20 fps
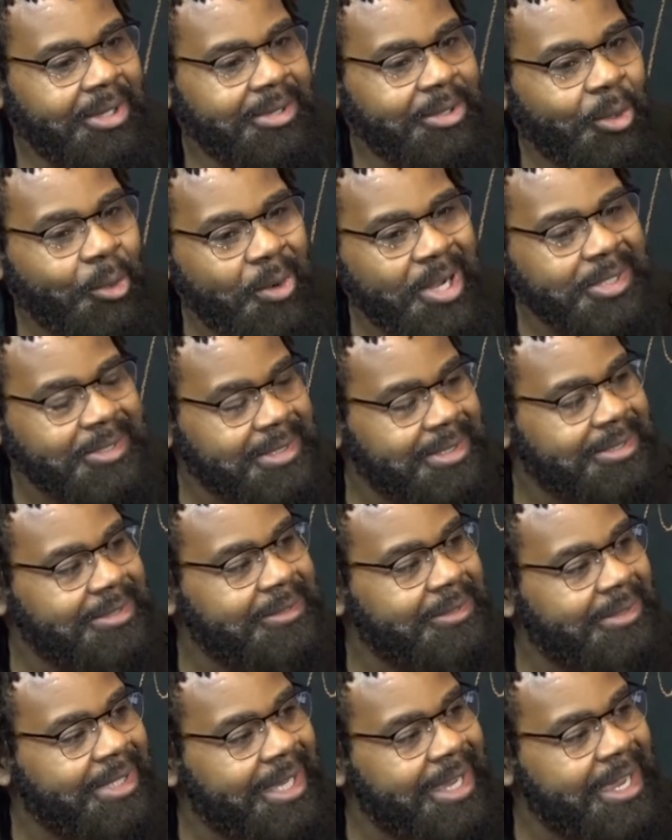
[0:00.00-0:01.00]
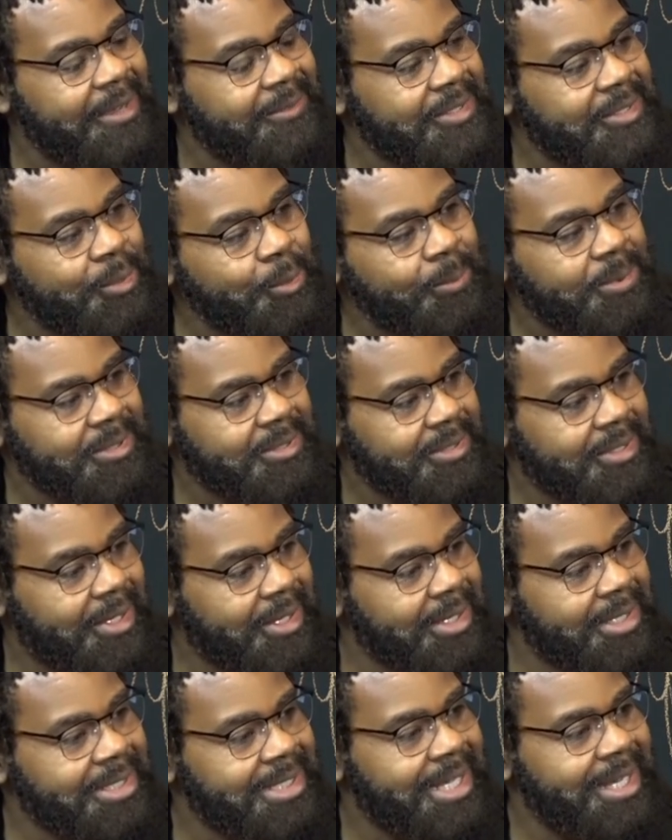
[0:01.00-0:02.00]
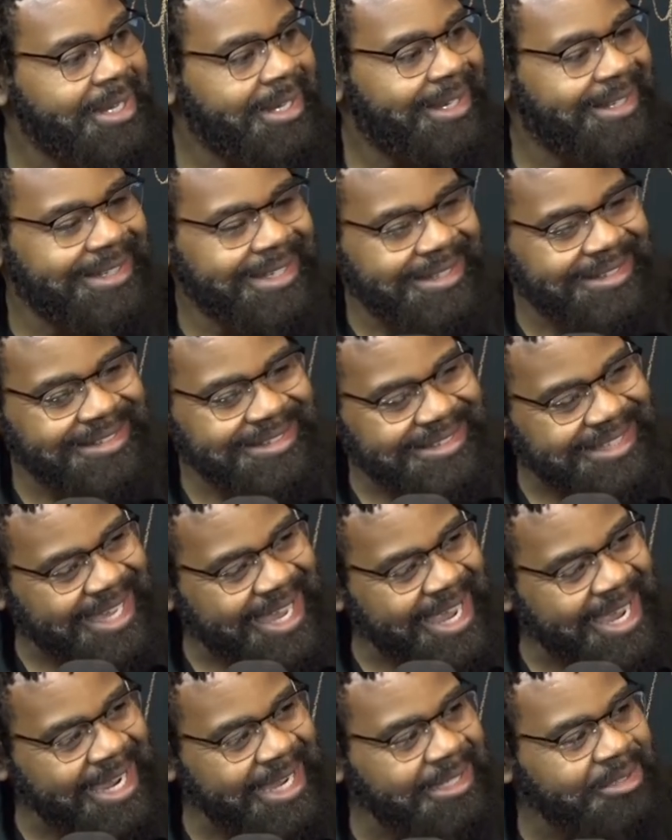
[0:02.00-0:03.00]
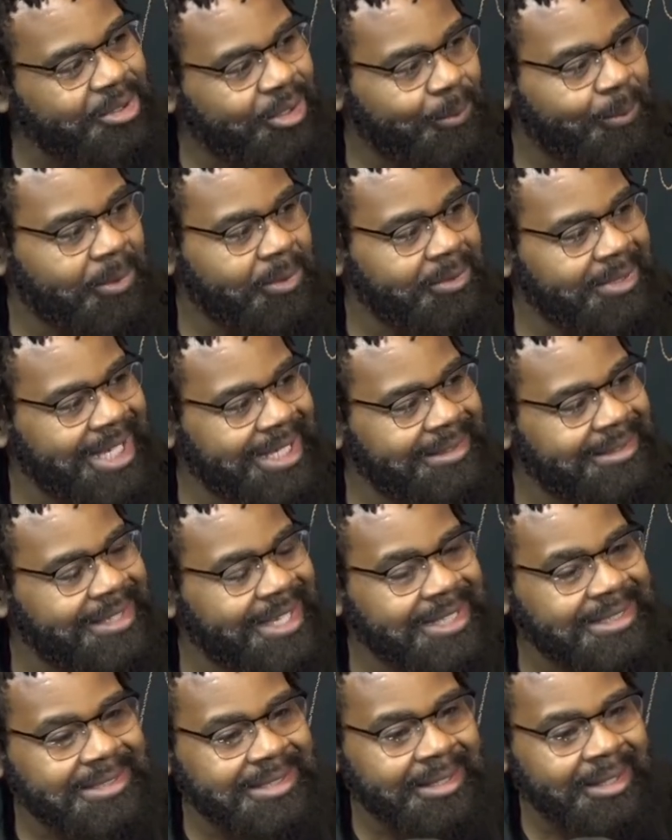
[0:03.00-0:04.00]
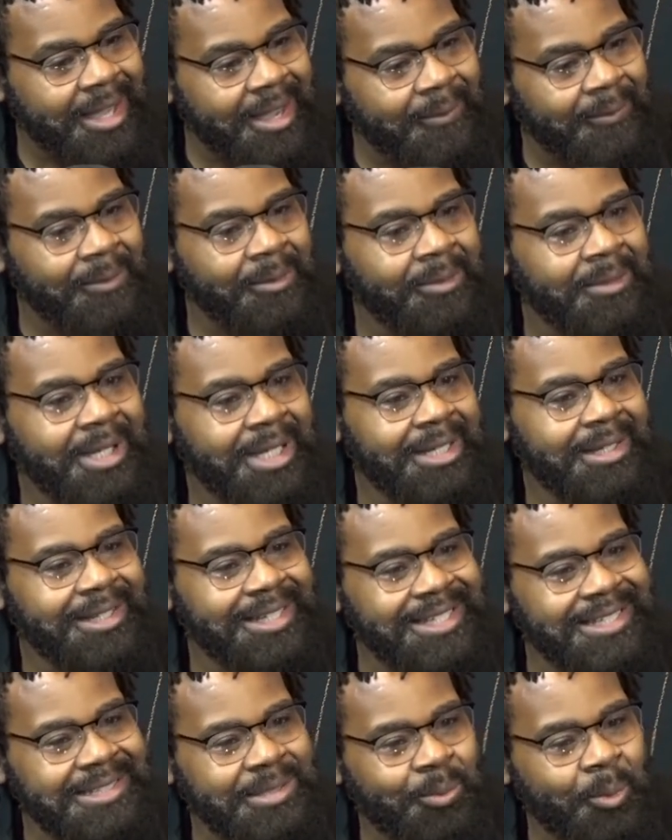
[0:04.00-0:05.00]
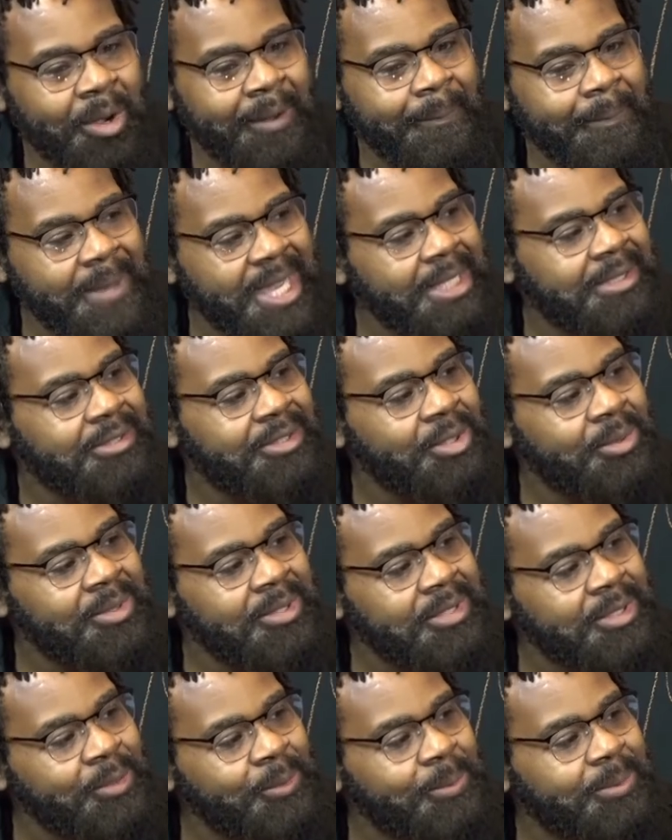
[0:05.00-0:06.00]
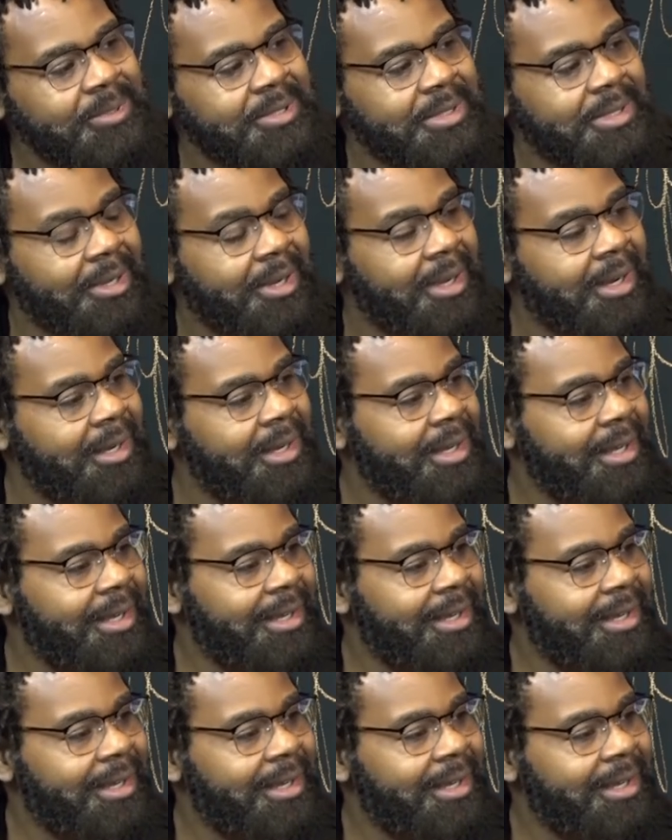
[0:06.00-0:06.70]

The question is, do they have superstars? And that intangible, that next level, is what makes you a superstar.